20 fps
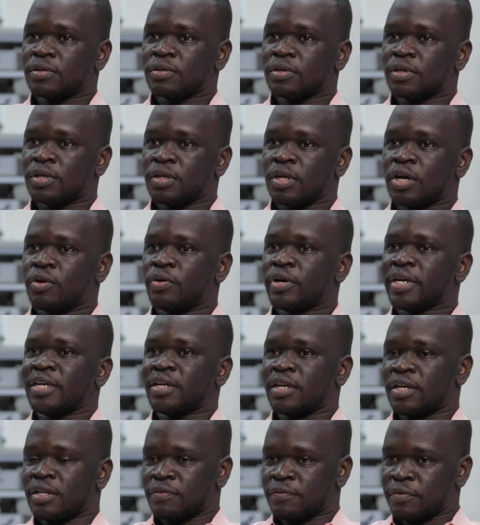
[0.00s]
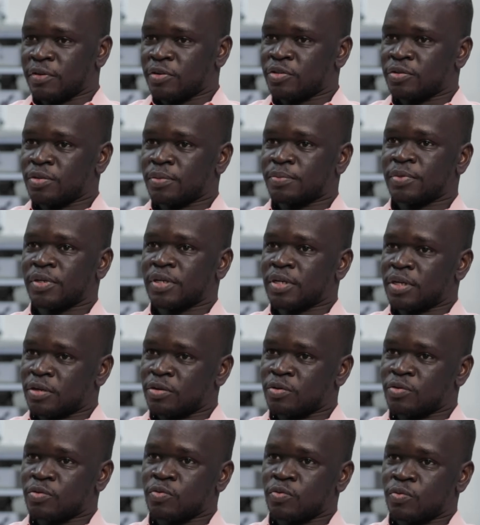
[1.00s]
and how I can get a fellowship in
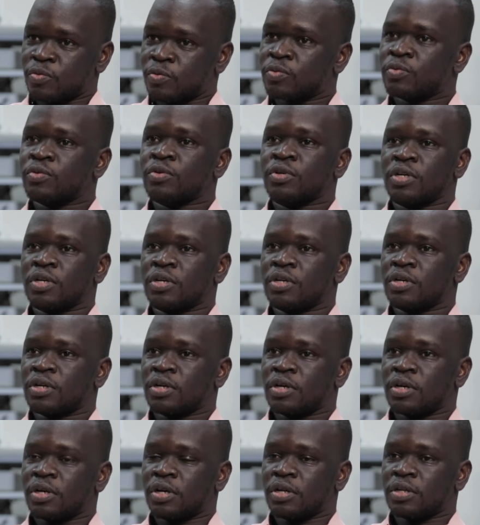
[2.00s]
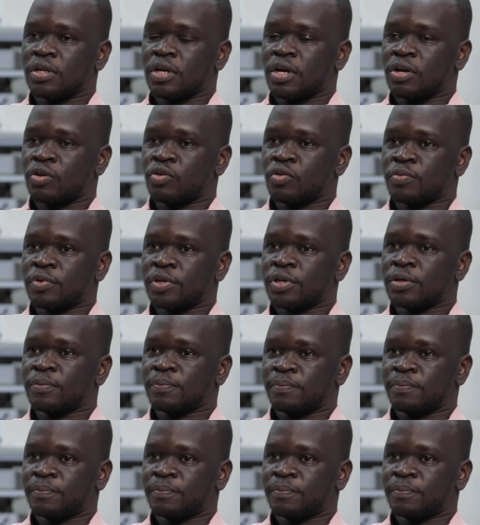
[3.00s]
Canada through the IOP.